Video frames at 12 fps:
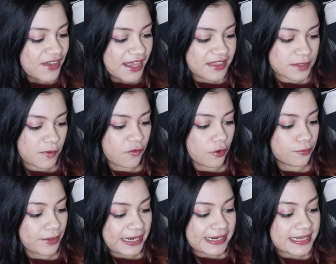had this before,
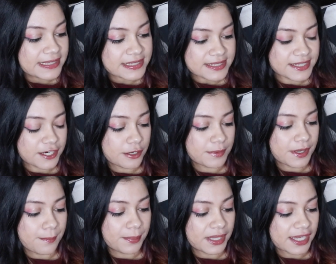Radiance Serum
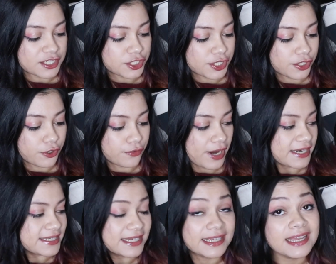Complexion
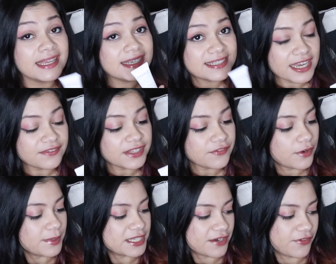Correcting. Definitely
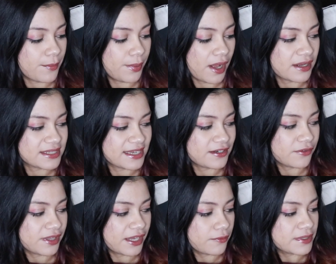from a different box. I
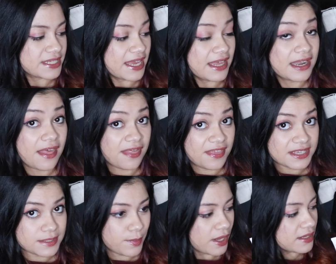don't think it was in
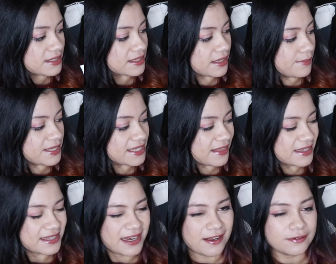this box. Let me set
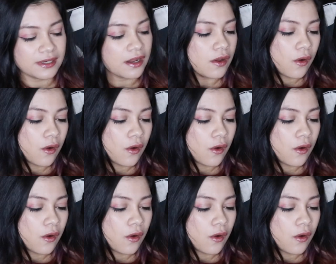this down.